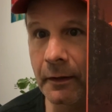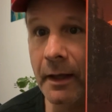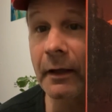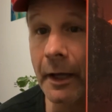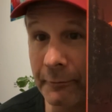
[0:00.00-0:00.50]

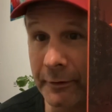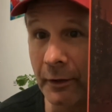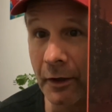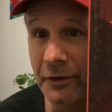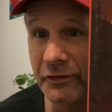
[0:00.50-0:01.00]
and kind
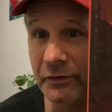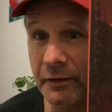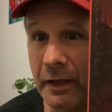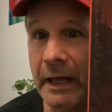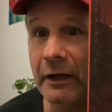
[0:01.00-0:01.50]
regards,
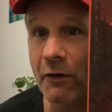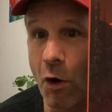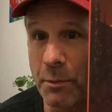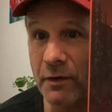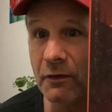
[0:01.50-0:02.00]
and I
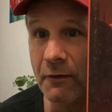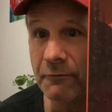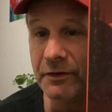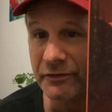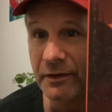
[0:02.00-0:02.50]
hope you love
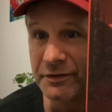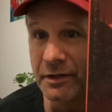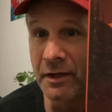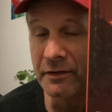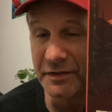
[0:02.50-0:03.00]

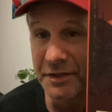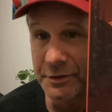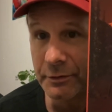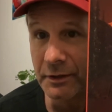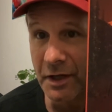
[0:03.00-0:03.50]
this
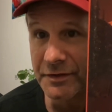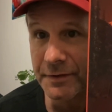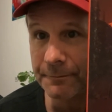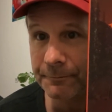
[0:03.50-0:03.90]
history lesson.